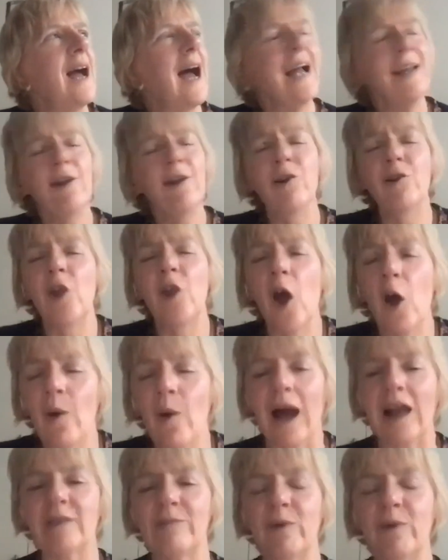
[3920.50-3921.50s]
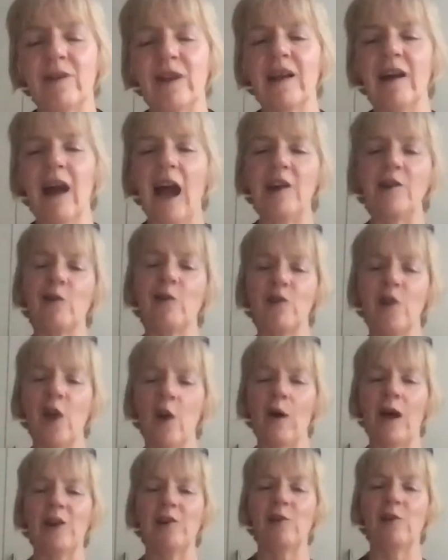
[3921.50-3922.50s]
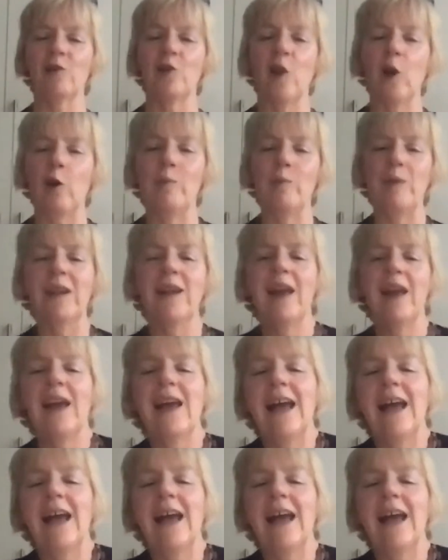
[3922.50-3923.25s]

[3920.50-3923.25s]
i don't know i suppose I, I, don't know i don't know i mean